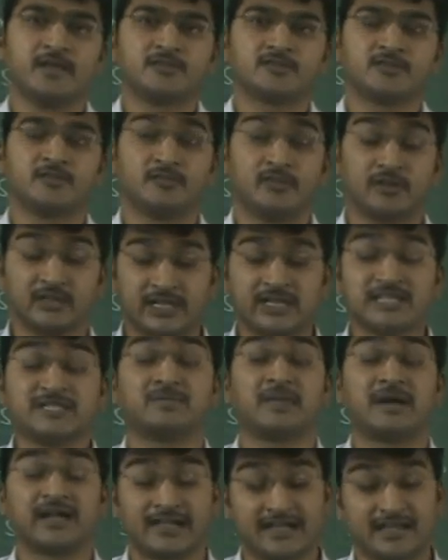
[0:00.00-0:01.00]
So that
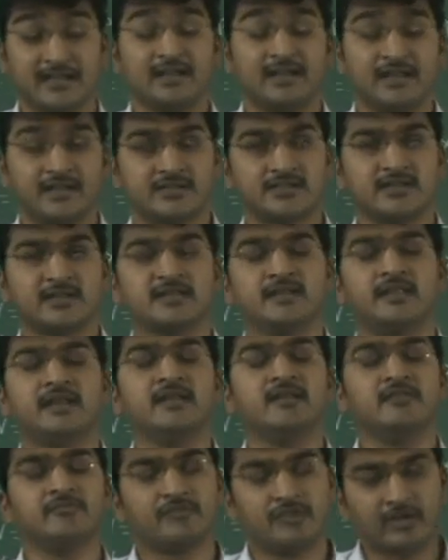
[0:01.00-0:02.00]
is particle nature.
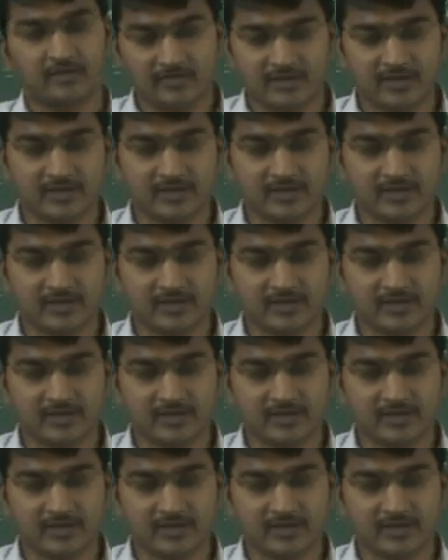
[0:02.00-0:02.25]
Then wave